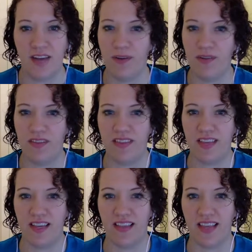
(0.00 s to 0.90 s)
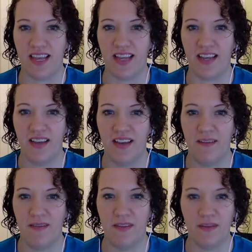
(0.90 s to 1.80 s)
I don't even think like
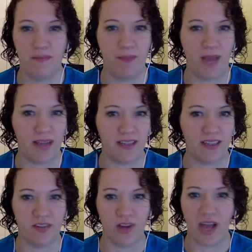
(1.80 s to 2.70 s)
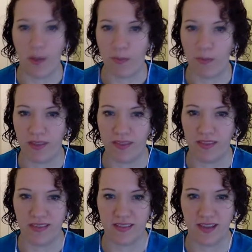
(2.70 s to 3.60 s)
the backlinks are helping
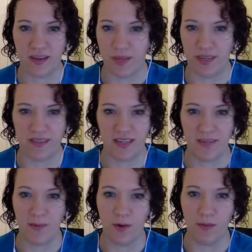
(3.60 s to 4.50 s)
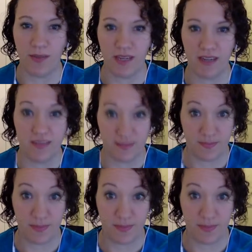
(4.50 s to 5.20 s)
these companies anymore because